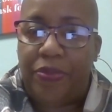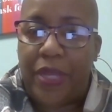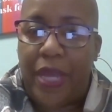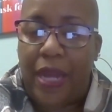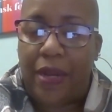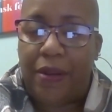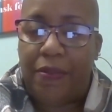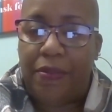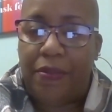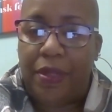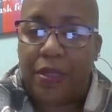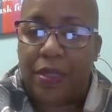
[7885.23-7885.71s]

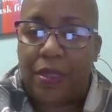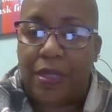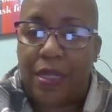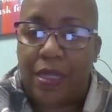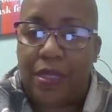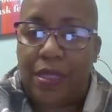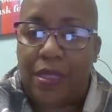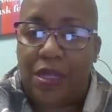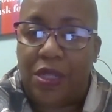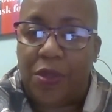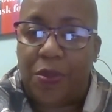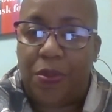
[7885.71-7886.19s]
at a business
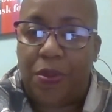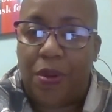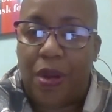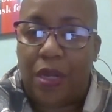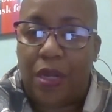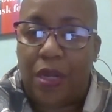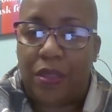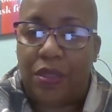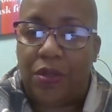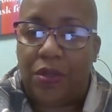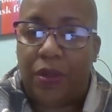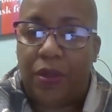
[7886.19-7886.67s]
that sells
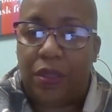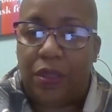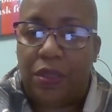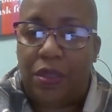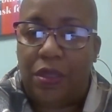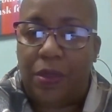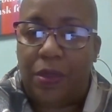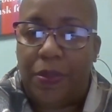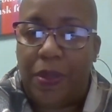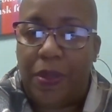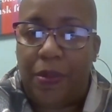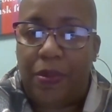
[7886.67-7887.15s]
products directly
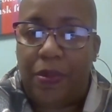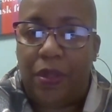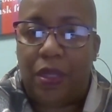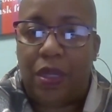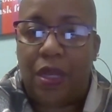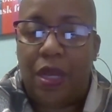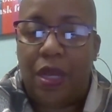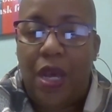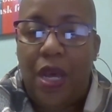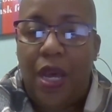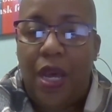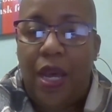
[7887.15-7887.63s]
to the public,